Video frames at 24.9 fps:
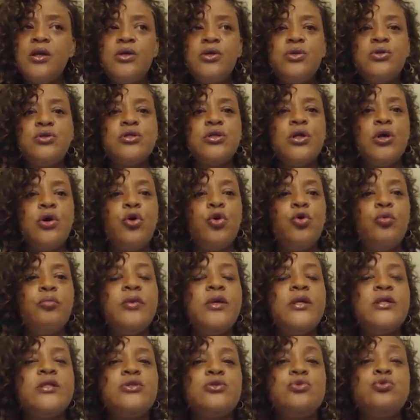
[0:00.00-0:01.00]
You told
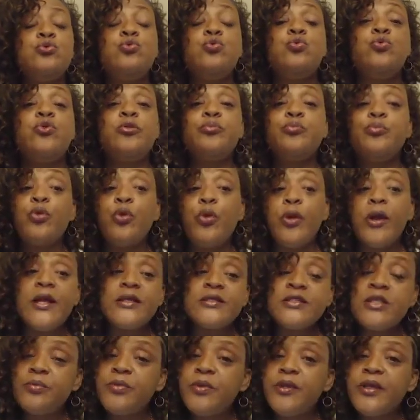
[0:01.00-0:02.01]
me to, with prayer
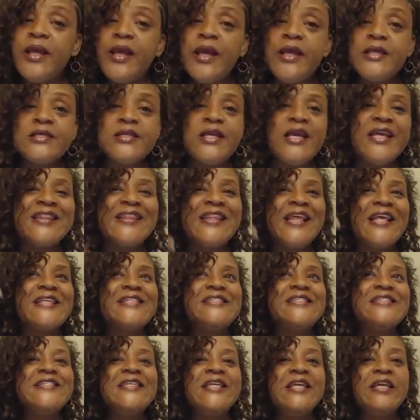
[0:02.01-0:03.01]
and supplication and
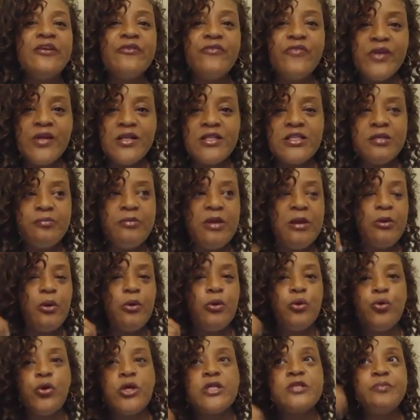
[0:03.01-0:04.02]
thanksgiving, to make my
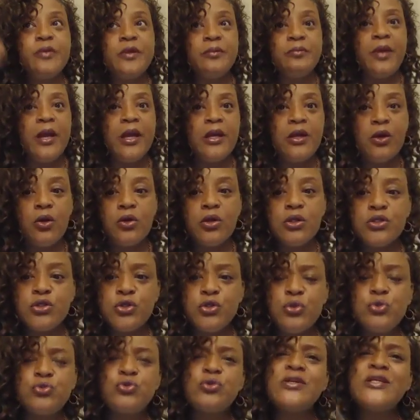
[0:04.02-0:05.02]
requests be made known
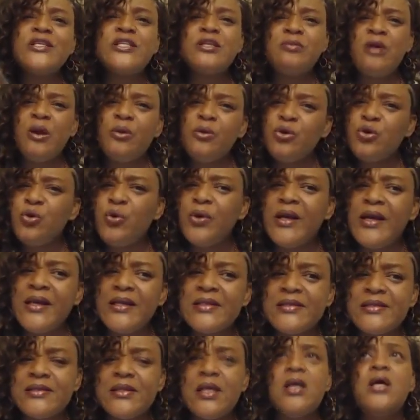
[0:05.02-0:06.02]
unto you. So these are my
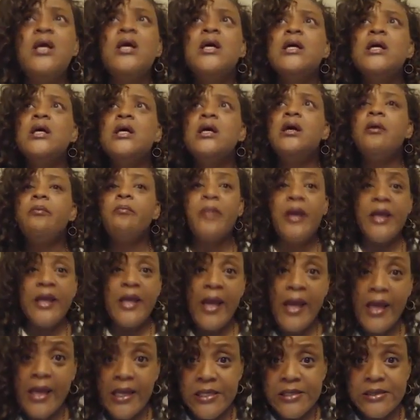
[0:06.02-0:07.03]
requests. Make
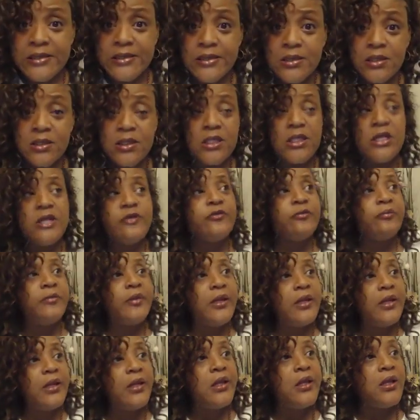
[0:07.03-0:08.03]
haste, deliver
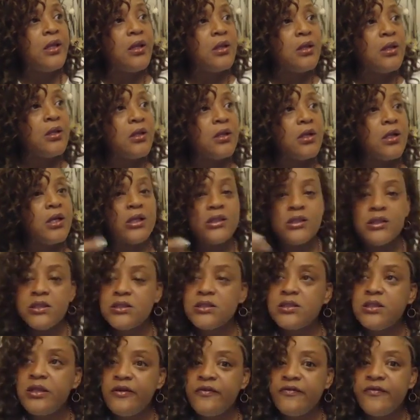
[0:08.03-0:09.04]
me, cut the
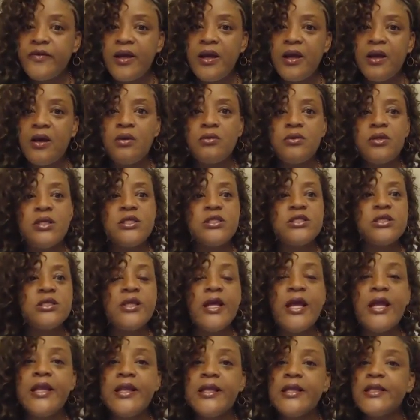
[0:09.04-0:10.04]
stuff out. These
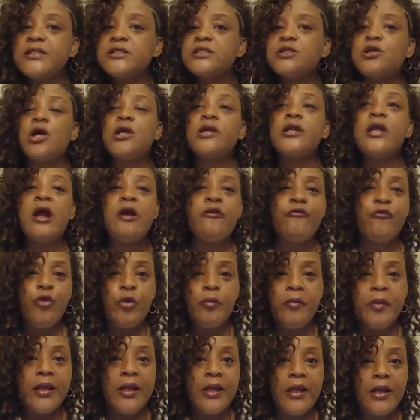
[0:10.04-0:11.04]
shenanigans are not
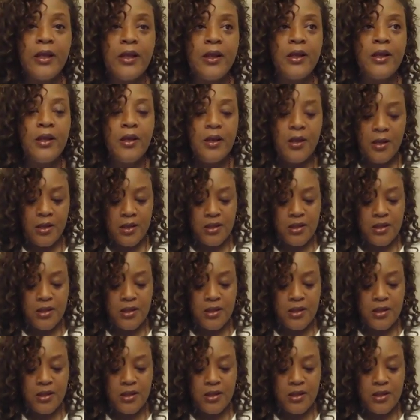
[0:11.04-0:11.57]
for me.